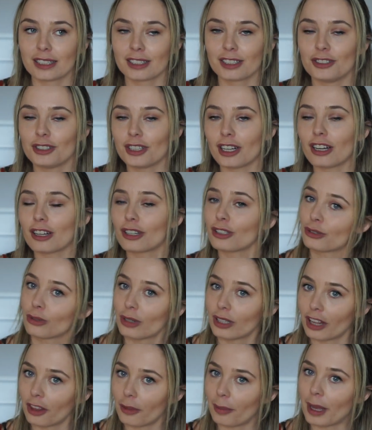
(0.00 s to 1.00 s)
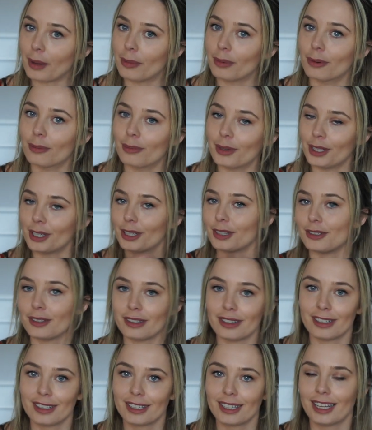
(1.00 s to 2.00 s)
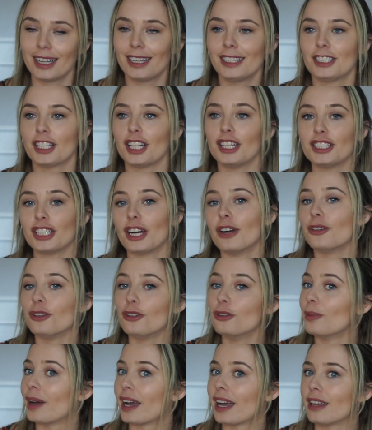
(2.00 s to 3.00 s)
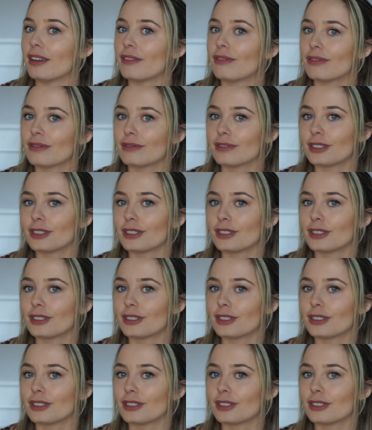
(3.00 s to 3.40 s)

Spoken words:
because you can't control other people, but you can change how you behave.